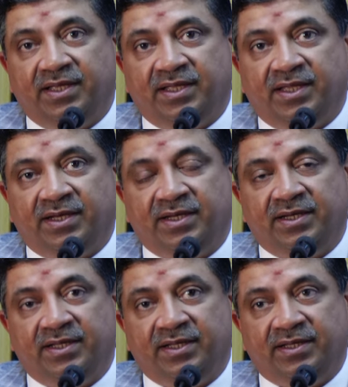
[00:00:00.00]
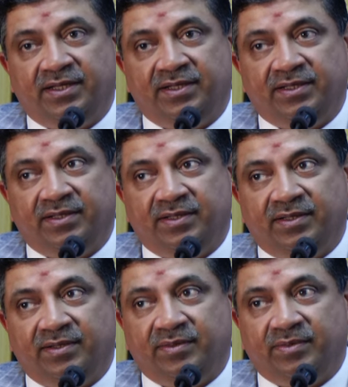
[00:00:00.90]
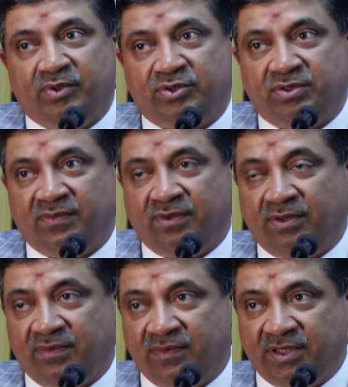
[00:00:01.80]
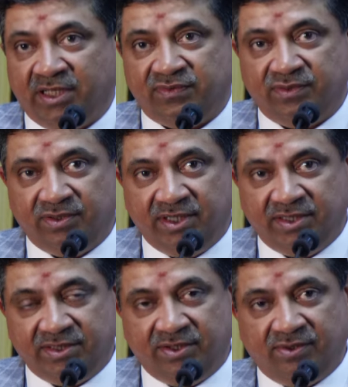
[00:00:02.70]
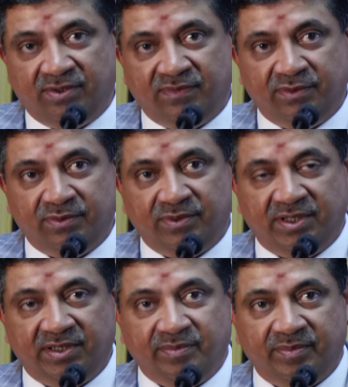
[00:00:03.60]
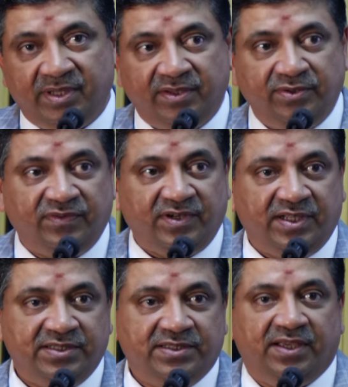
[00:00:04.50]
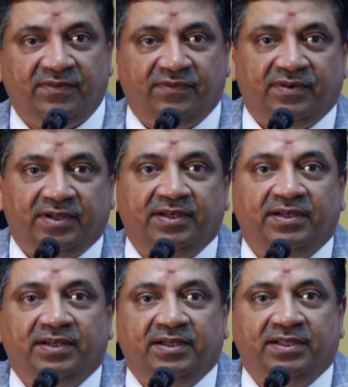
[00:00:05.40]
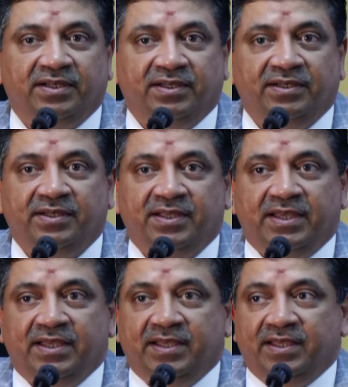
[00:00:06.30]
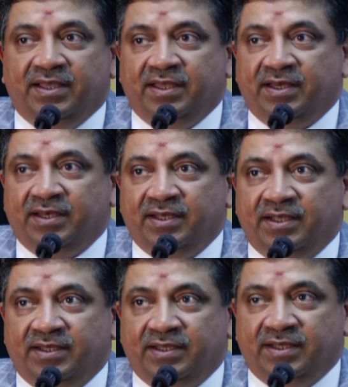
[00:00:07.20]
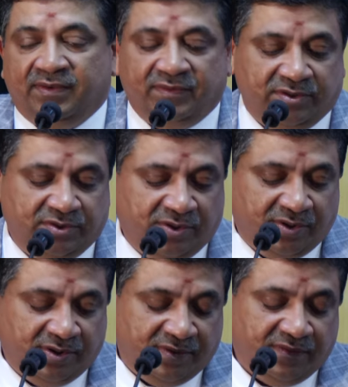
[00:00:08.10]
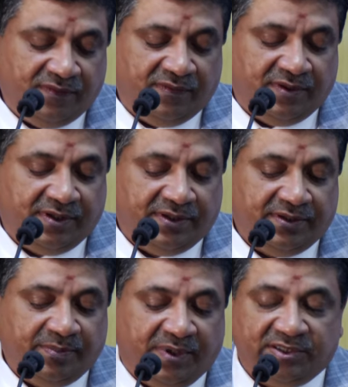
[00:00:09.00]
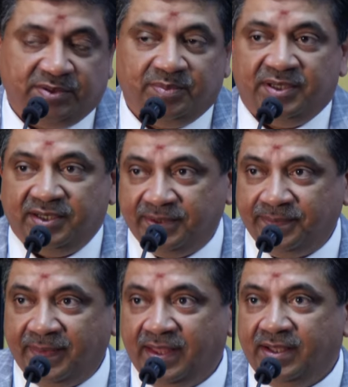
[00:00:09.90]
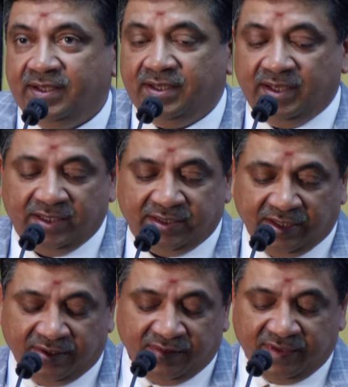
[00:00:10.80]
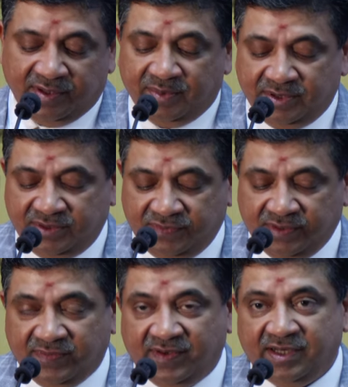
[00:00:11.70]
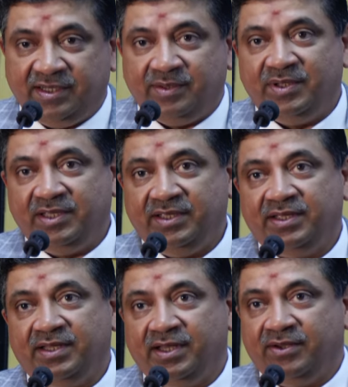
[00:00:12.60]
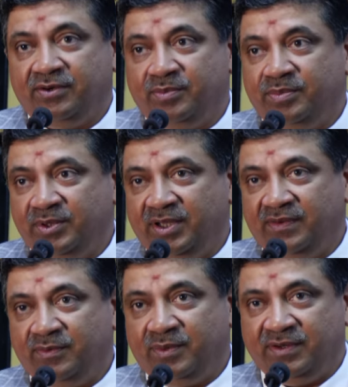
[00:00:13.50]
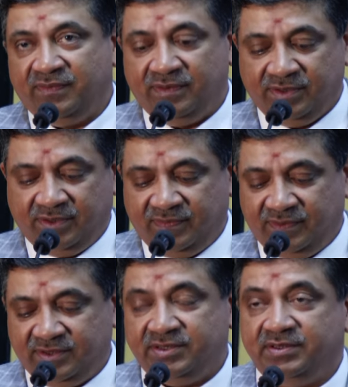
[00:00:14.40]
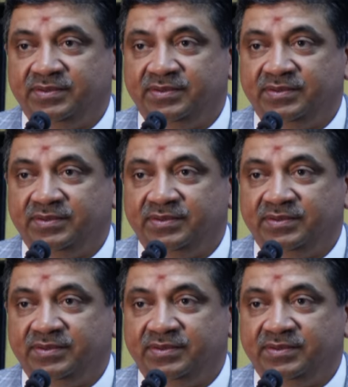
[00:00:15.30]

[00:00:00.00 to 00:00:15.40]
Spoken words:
and most of all over the next few days that all of you will make new friends, have fun, learn, and have the joy of participating. I thank you very much for inviting me. I hope you have a wonderful conference.